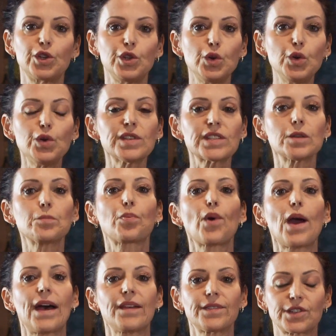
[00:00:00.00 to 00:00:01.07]
use the
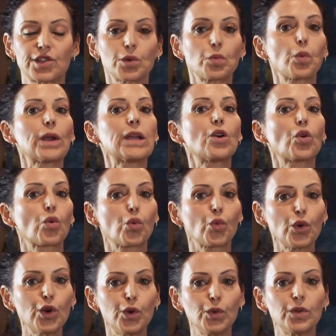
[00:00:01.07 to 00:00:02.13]
breath to
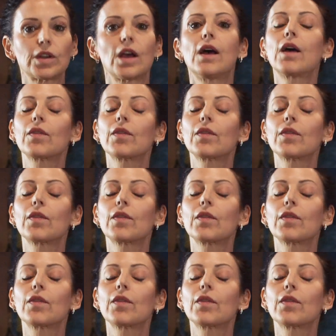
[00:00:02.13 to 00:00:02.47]
recruit